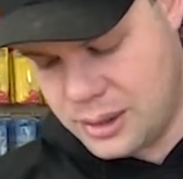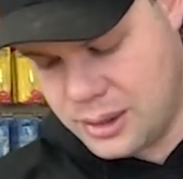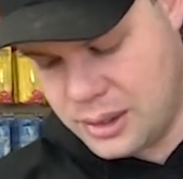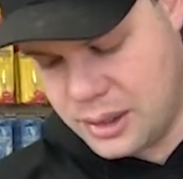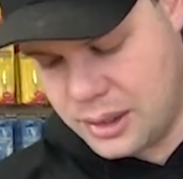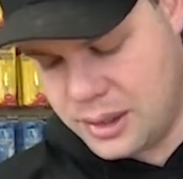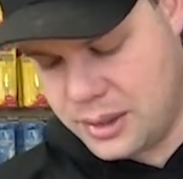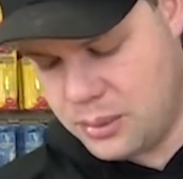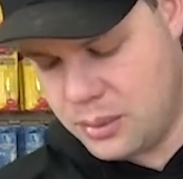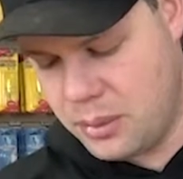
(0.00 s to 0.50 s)

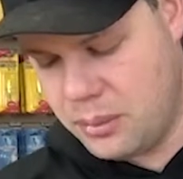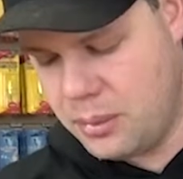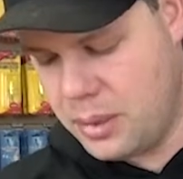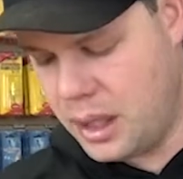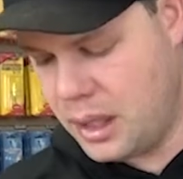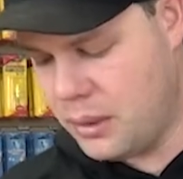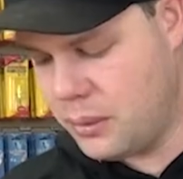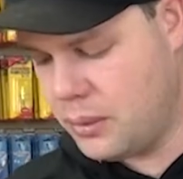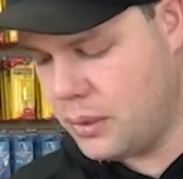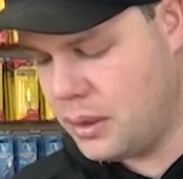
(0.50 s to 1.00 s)
a swim
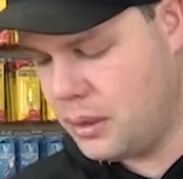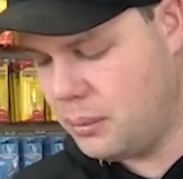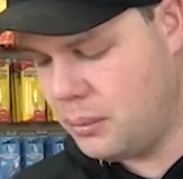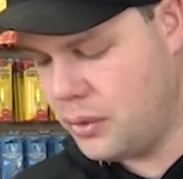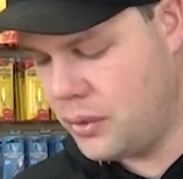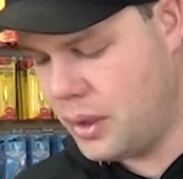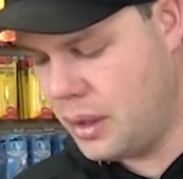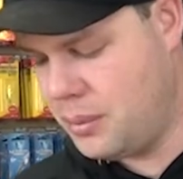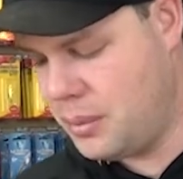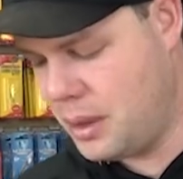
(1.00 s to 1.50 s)
bait with a
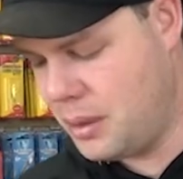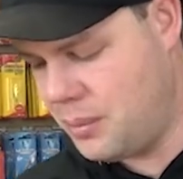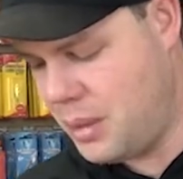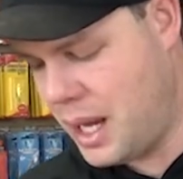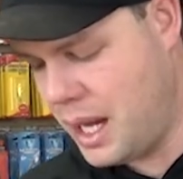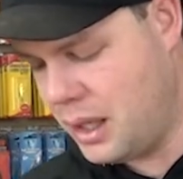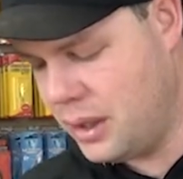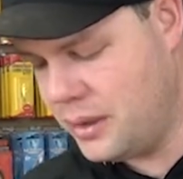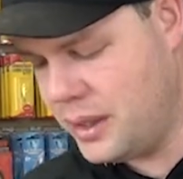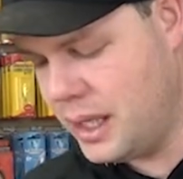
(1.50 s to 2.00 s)
great big
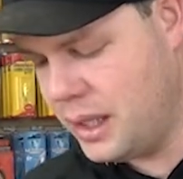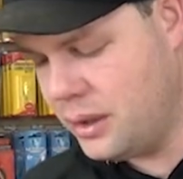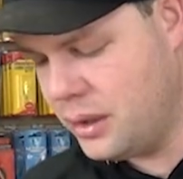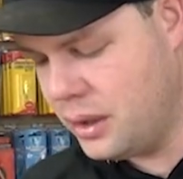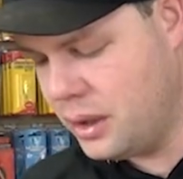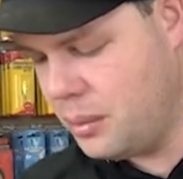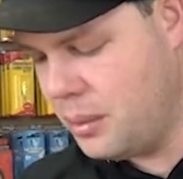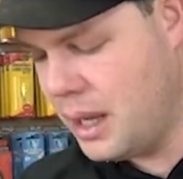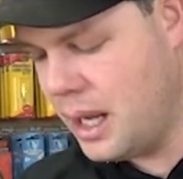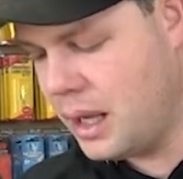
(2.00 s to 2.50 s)
paddle tail
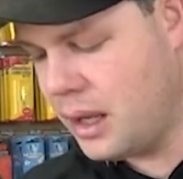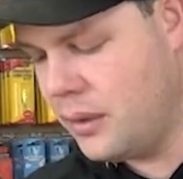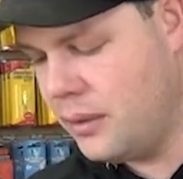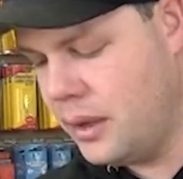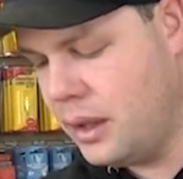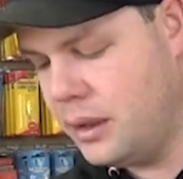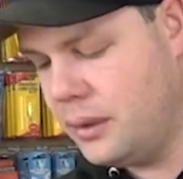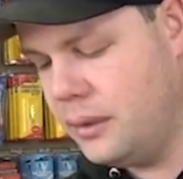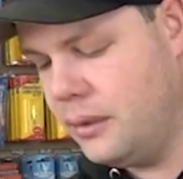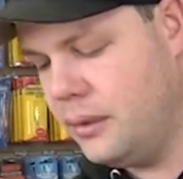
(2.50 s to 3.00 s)
on the back of
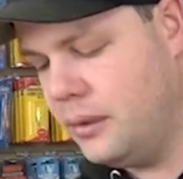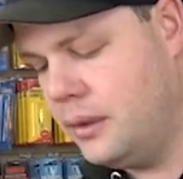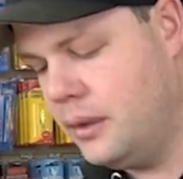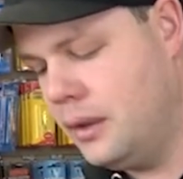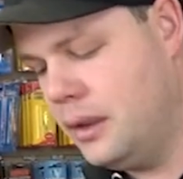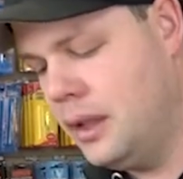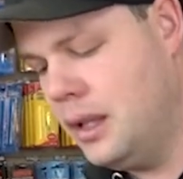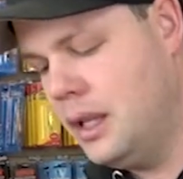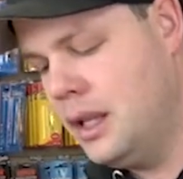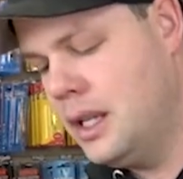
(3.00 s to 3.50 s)
it,
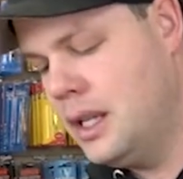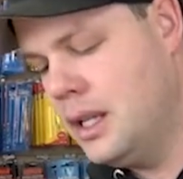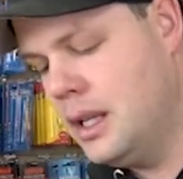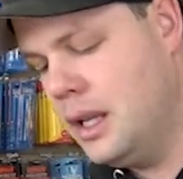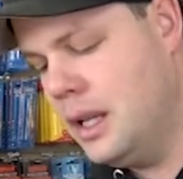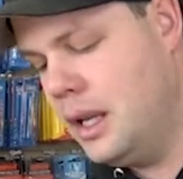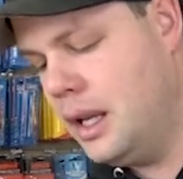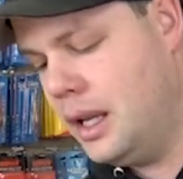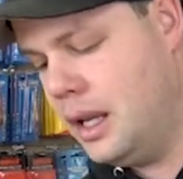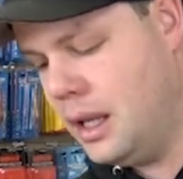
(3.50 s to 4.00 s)

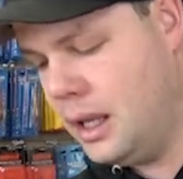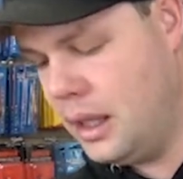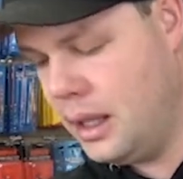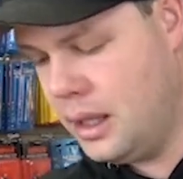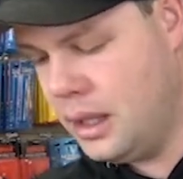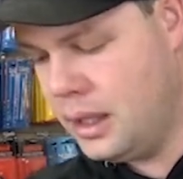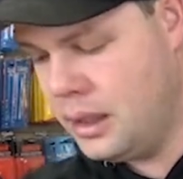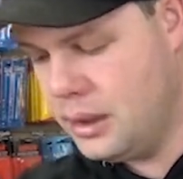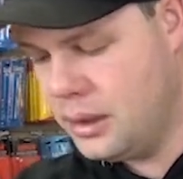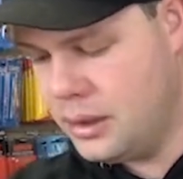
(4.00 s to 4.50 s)

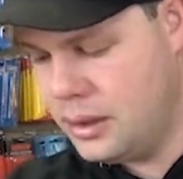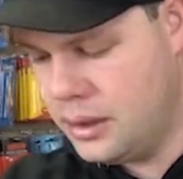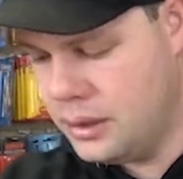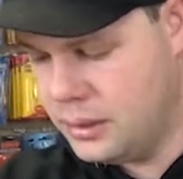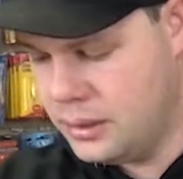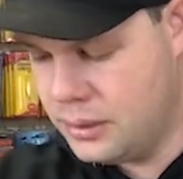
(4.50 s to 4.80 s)
and